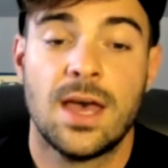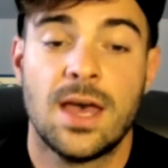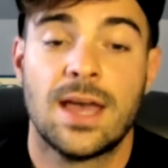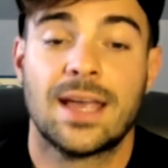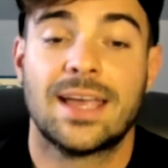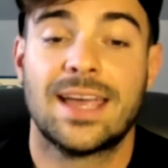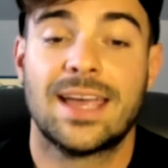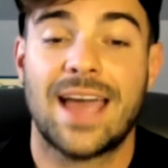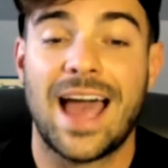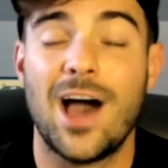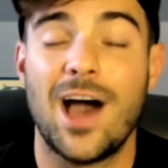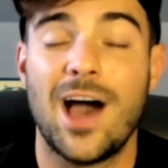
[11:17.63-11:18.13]

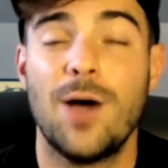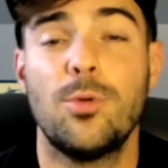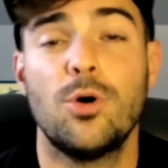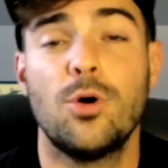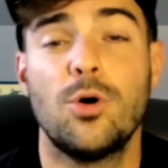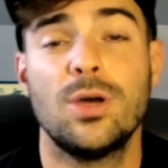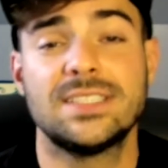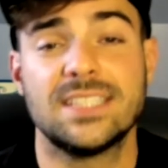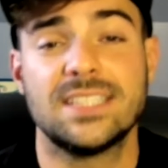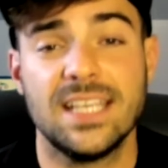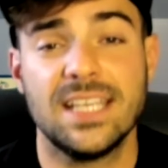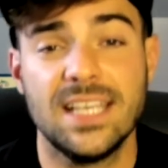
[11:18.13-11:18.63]

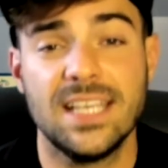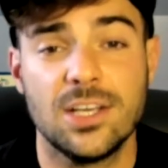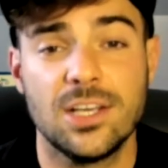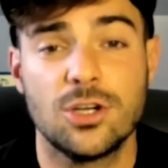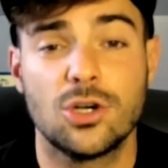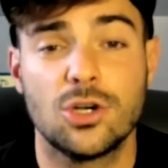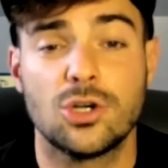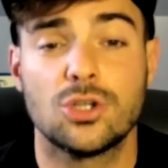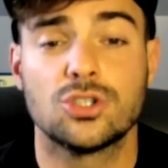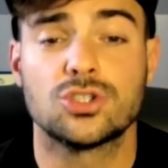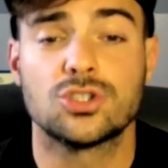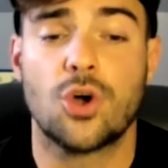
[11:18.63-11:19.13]
Cowboys,
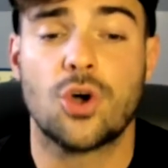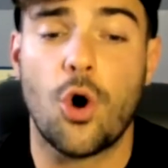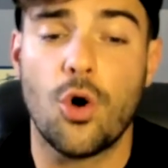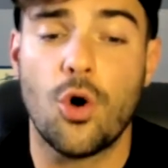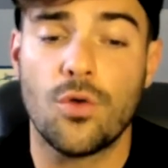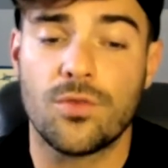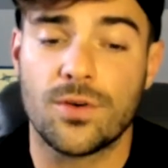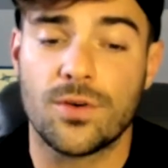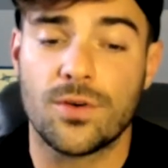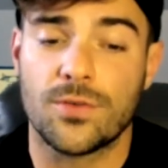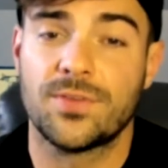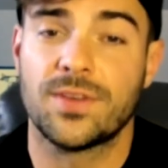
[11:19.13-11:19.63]
Eagles
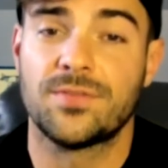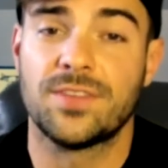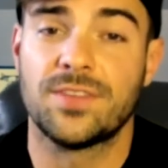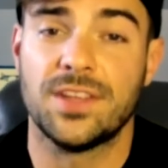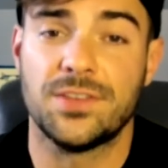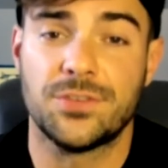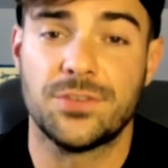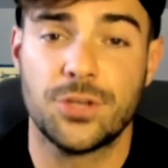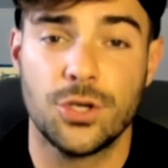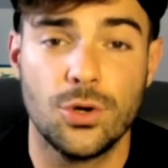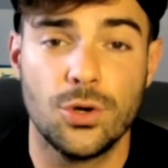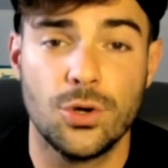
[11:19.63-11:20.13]
over
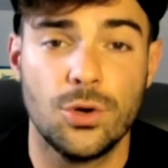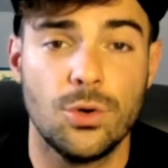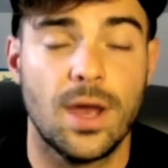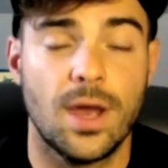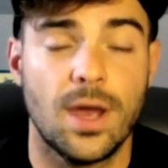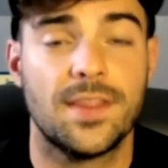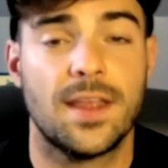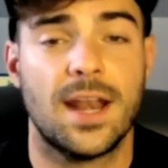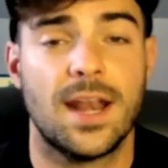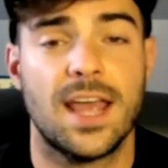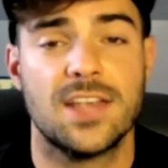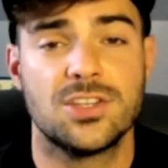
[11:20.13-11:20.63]
52. And
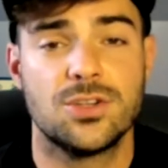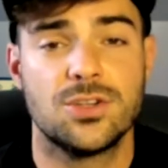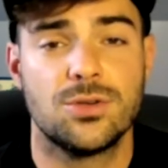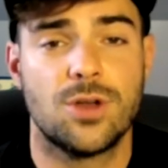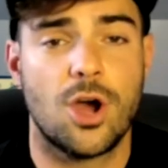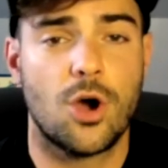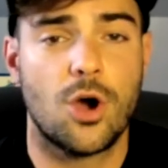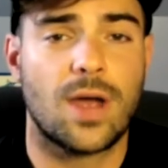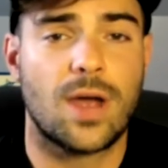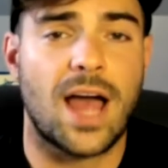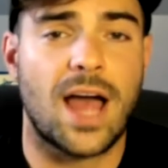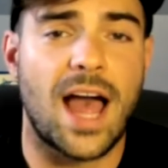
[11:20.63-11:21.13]
then, as you
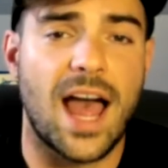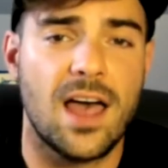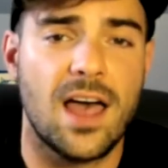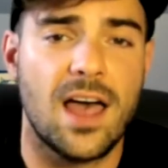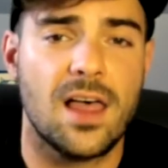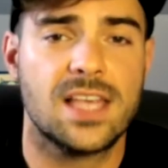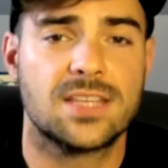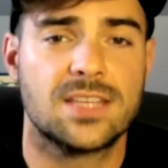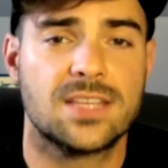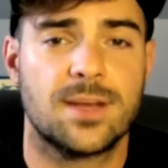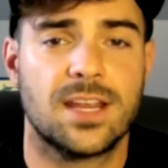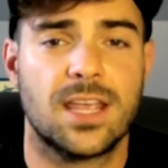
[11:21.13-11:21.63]
know, Kyle
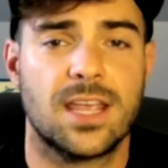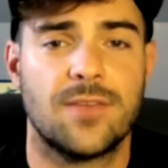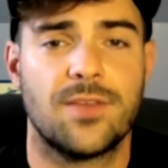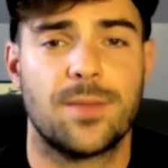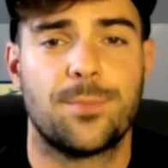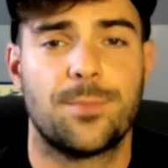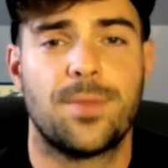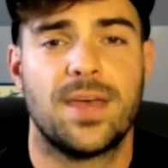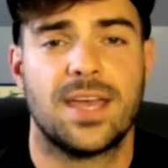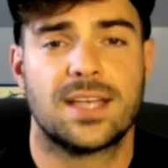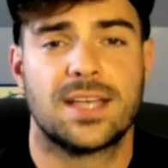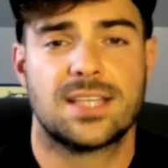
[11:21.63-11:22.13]
has been giving
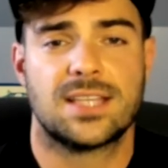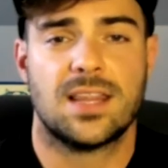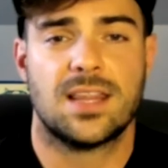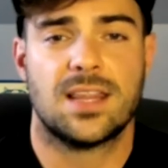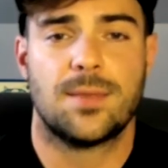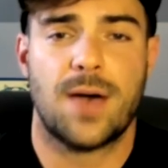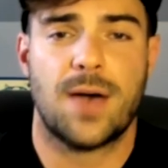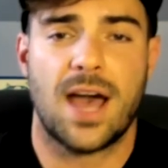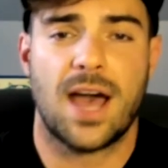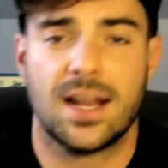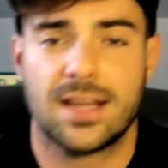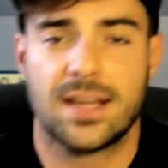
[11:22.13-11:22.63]
picks on the
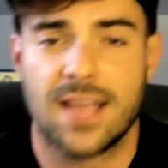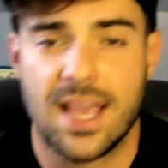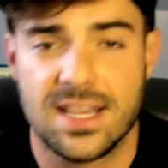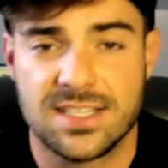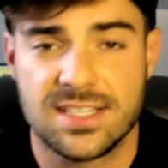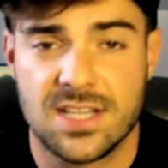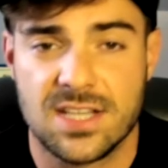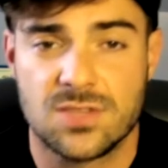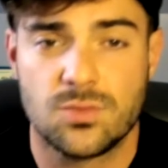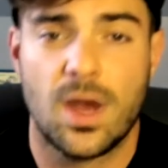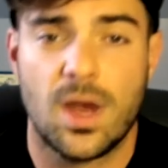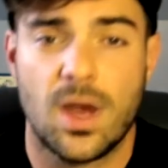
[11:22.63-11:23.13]
podcast
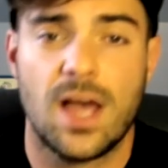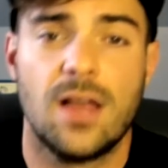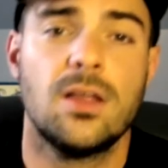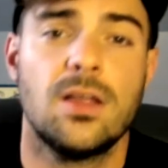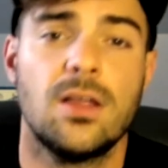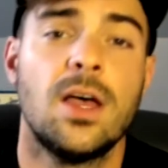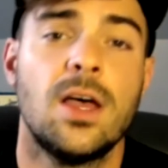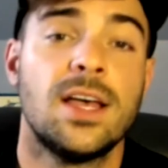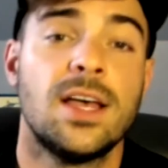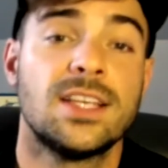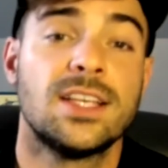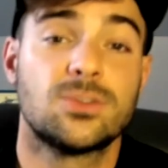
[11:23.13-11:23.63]
as
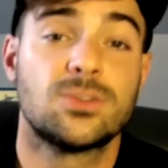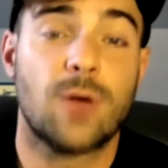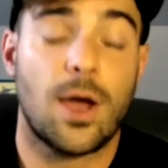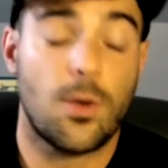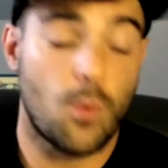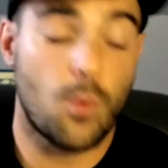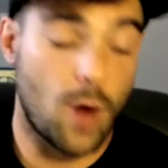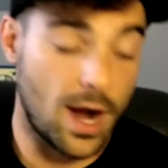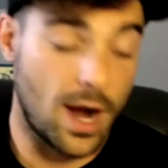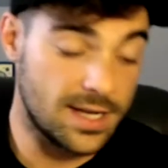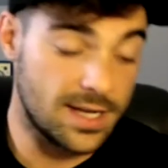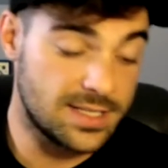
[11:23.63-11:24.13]
well. So I
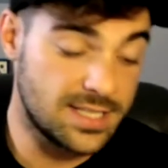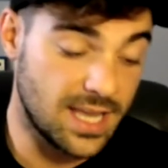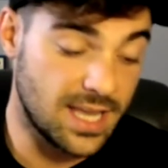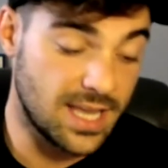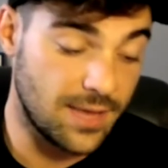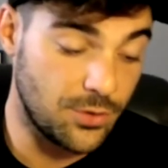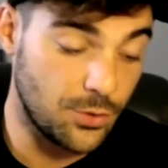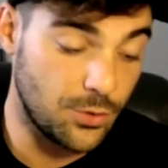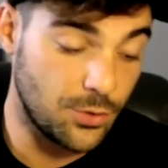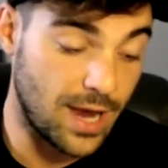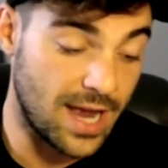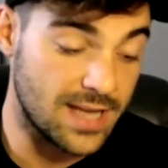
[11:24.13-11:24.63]
wanted to give
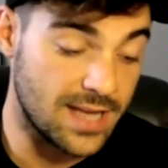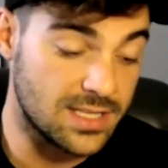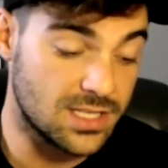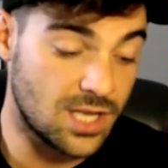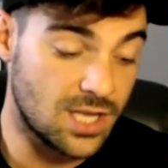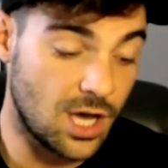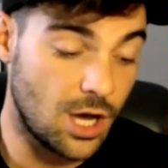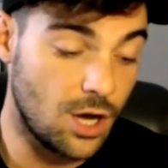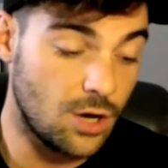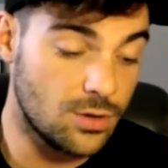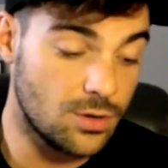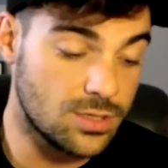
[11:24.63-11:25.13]
you guys
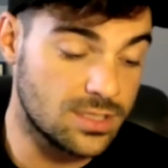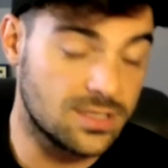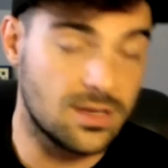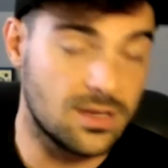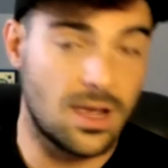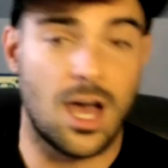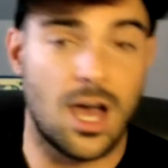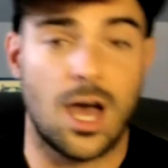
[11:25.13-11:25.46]
those.